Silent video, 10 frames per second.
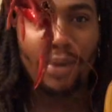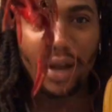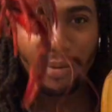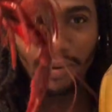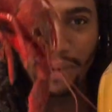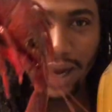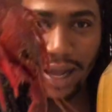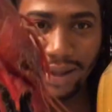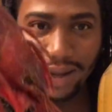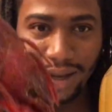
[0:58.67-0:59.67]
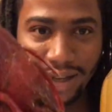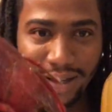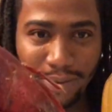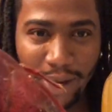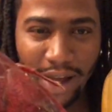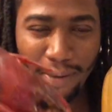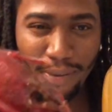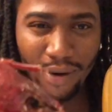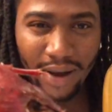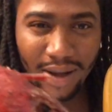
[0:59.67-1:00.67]
Baby, we got these bad
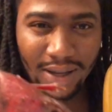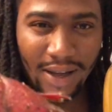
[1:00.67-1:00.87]
boys.